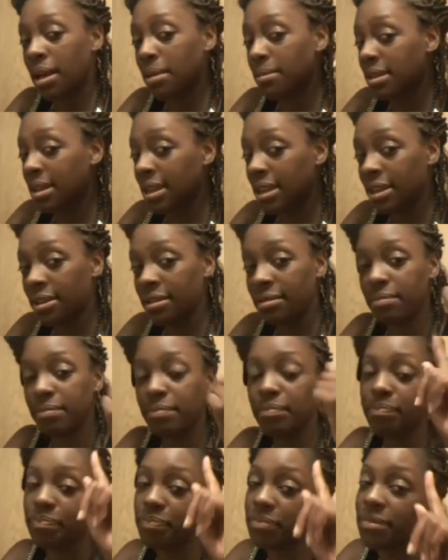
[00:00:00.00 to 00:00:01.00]
did it,
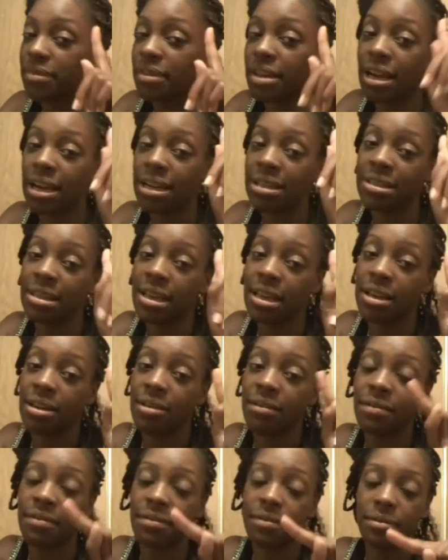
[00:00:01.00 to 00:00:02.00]
like I said,
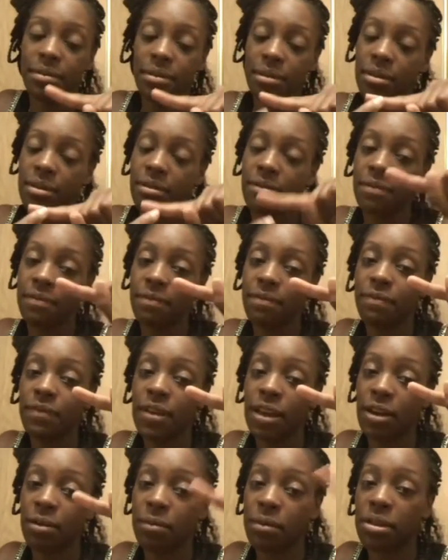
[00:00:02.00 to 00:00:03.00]
a
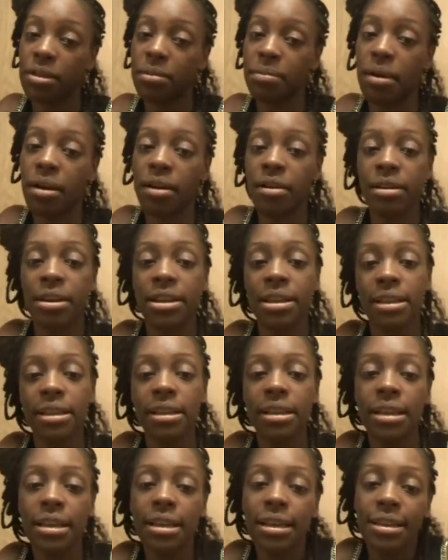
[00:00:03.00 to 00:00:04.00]
finger width apart,
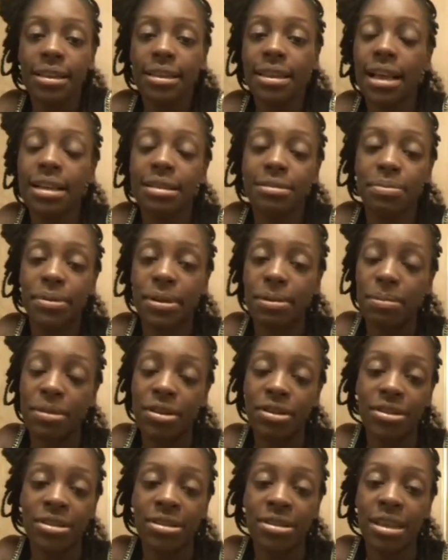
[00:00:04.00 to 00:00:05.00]
and that's pretty
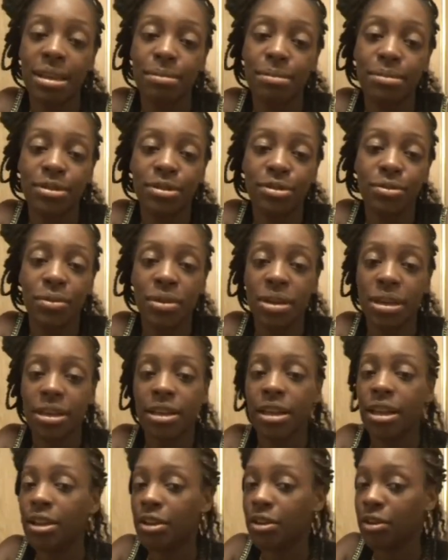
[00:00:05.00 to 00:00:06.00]
much the same as doing it
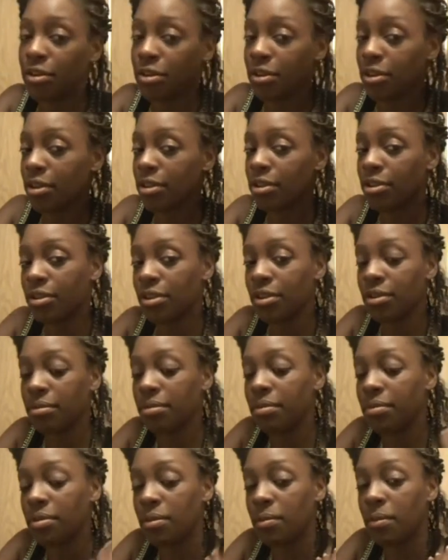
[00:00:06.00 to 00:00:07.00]
in
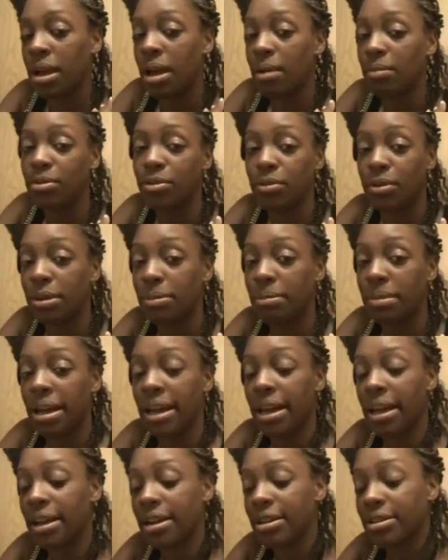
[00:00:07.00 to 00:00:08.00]
the way I would do it in my
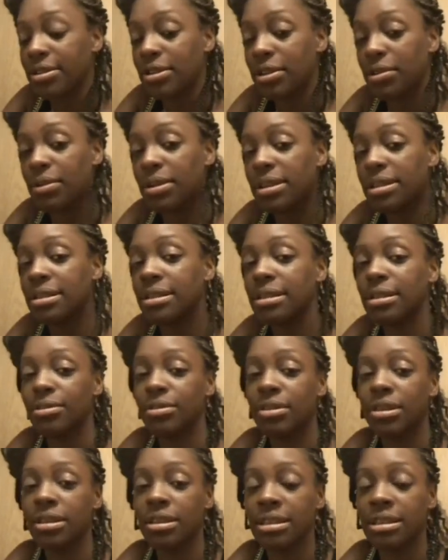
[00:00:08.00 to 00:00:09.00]
hair. So it still
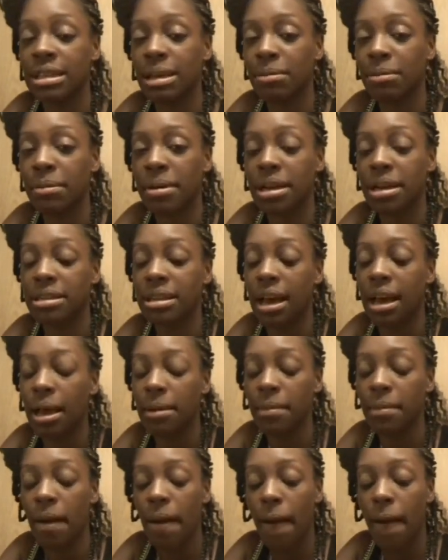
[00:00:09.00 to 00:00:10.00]
took the same amount of
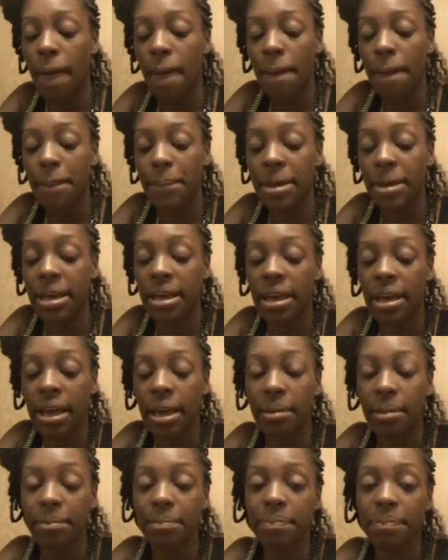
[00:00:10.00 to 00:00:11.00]
time. But
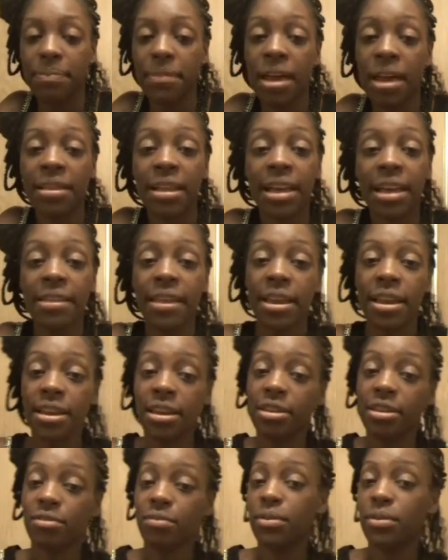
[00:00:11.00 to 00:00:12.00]
I like that it
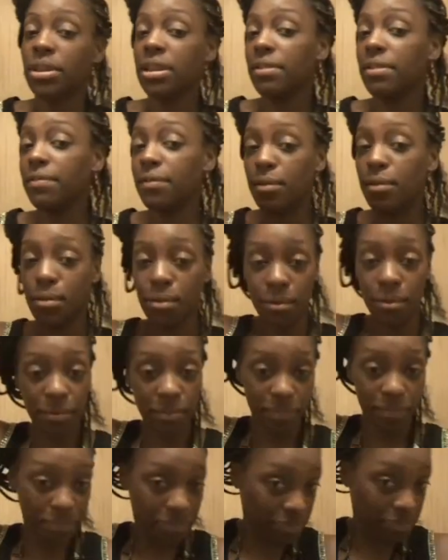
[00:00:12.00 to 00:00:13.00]
is really full.
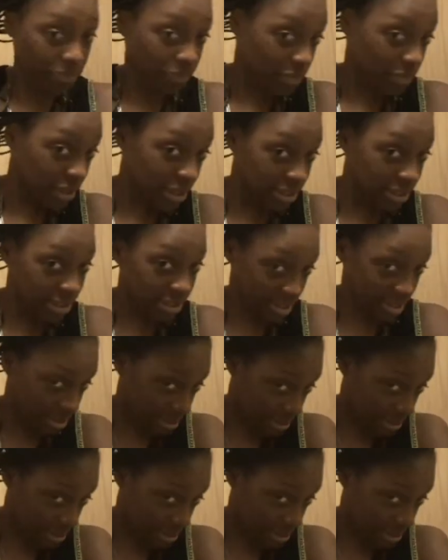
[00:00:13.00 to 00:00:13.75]
This is